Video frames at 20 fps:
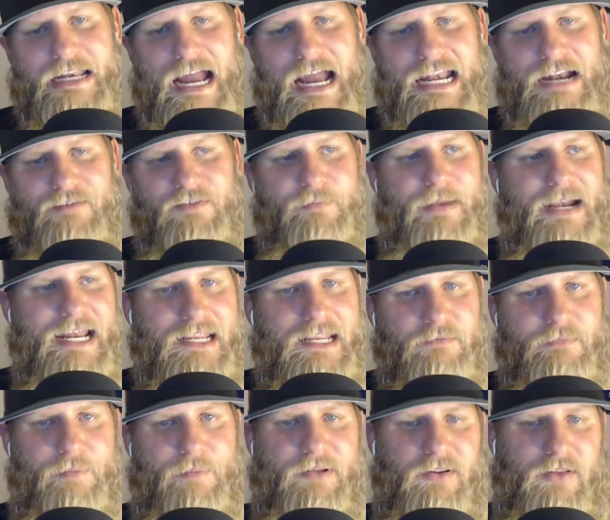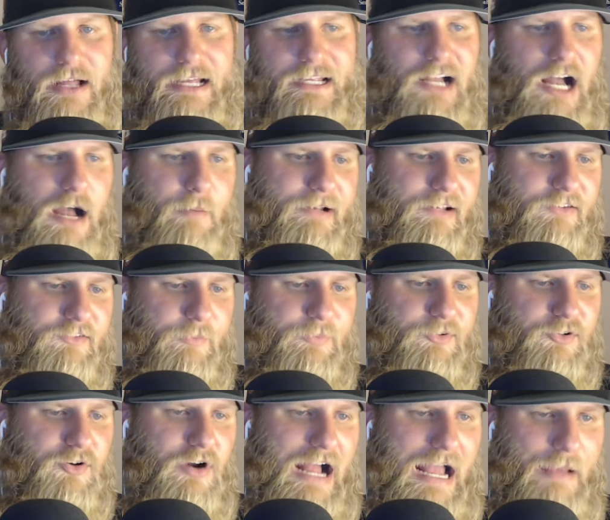night, everybody. Remember to like, comment, and
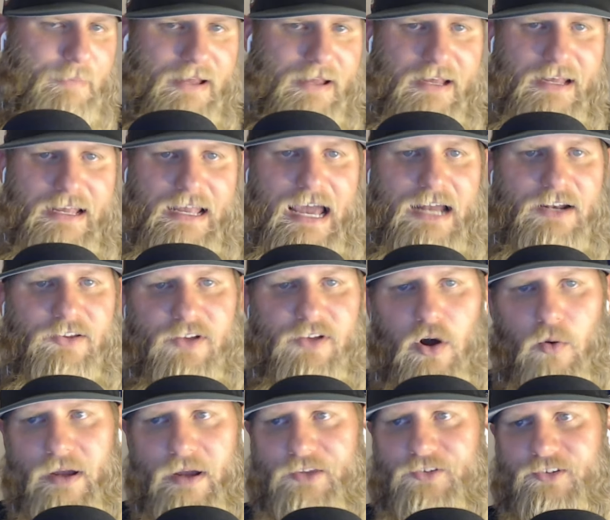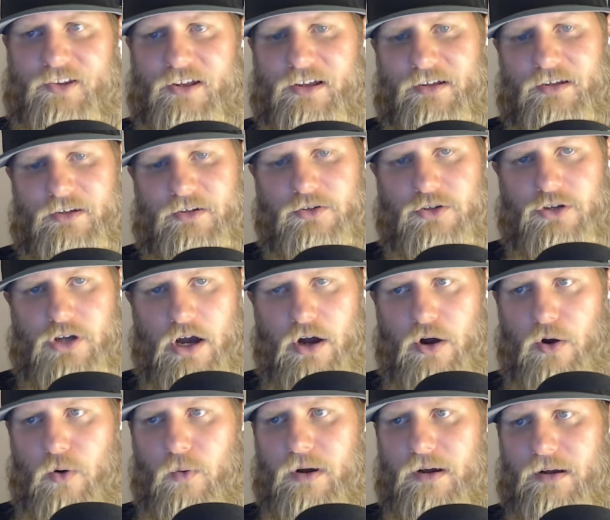subscribe. And as always,
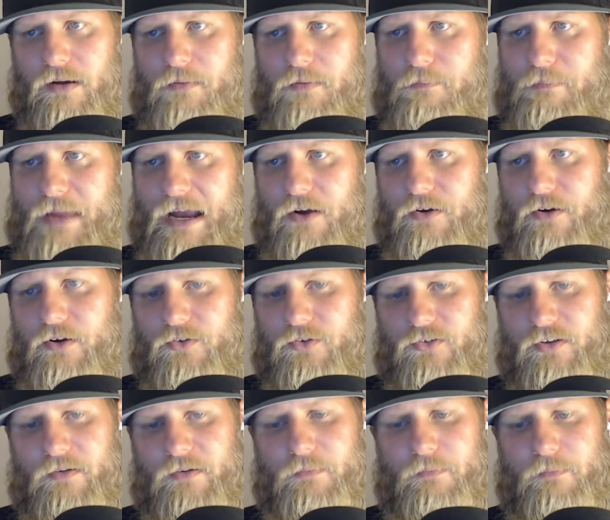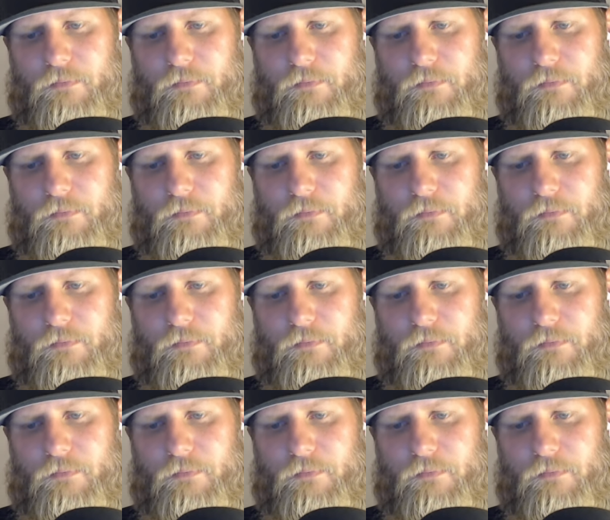go Mariners.